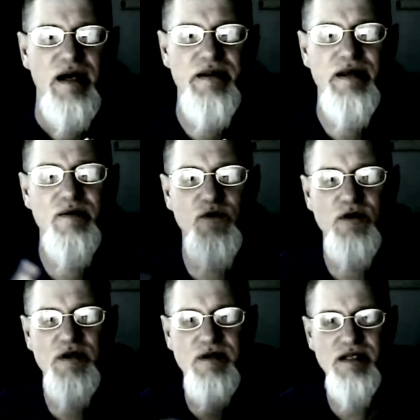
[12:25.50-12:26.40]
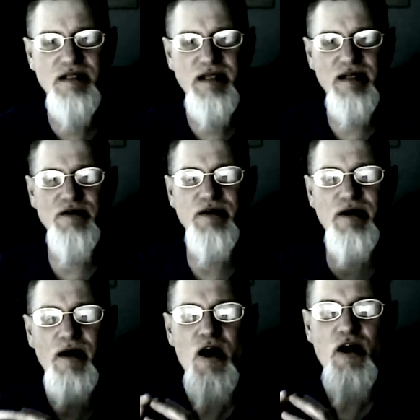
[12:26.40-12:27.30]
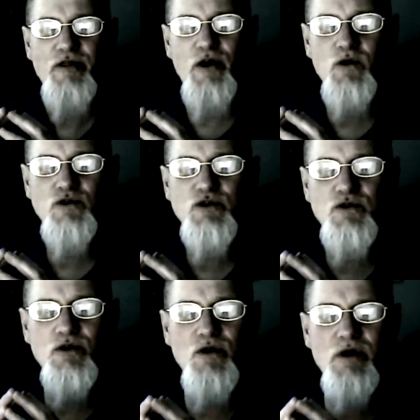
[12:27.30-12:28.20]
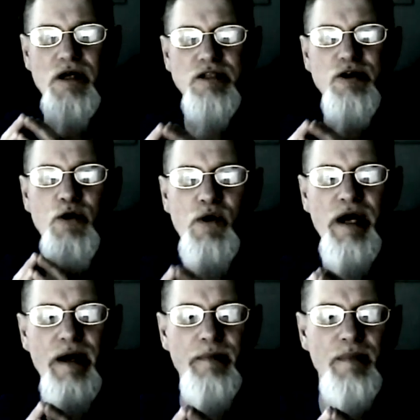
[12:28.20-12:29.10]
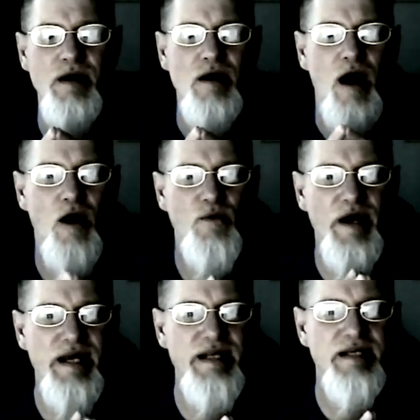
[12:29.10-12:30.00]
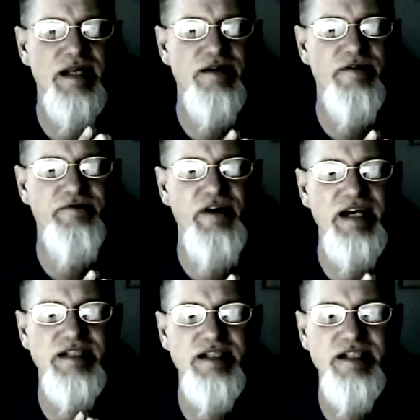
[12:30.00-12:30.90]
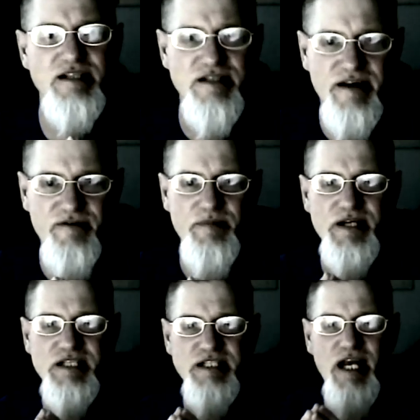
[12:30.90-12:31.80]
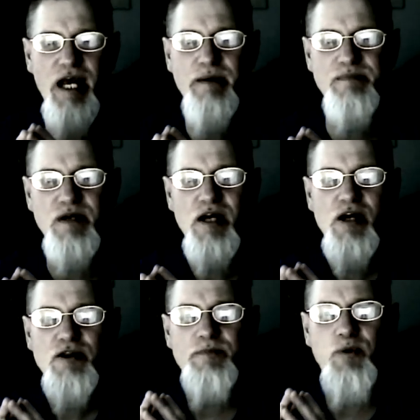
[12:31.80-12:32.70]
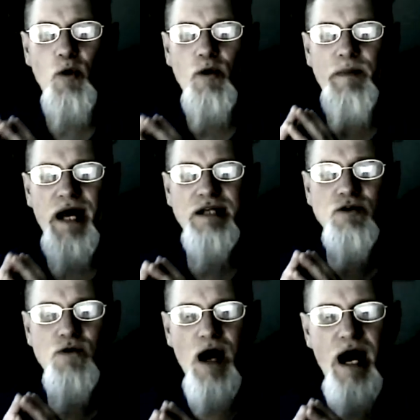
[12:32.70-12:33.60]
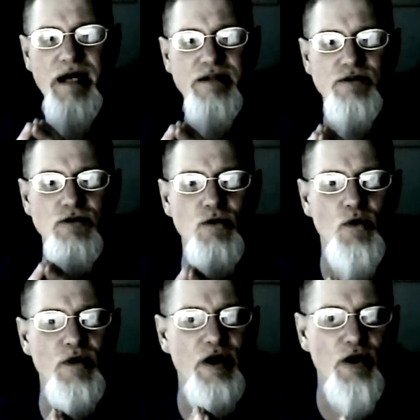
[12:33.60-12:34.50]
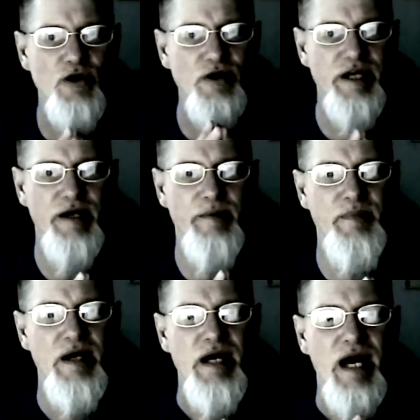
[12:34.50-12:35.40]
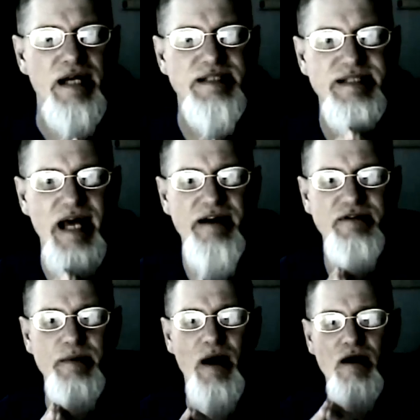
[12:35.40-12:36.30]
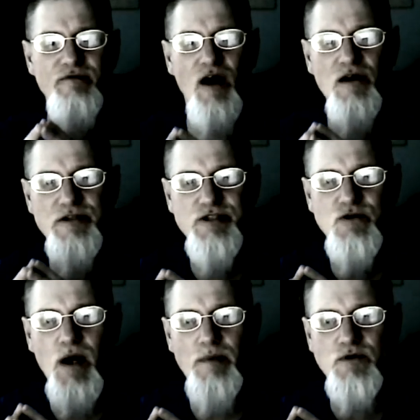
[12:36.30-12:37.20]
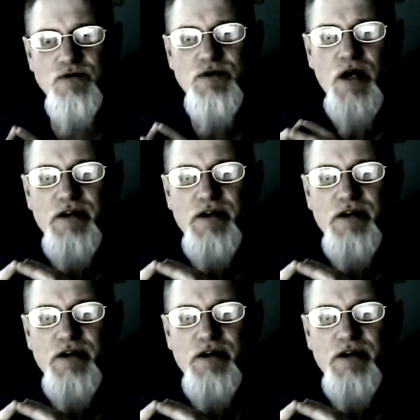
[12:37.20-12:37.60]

And then we'll continue here. Those who look to him are radiant, and their faces shall never be ashamed. The poor man cried, and the Lord heard him and saved him out of all his troubles.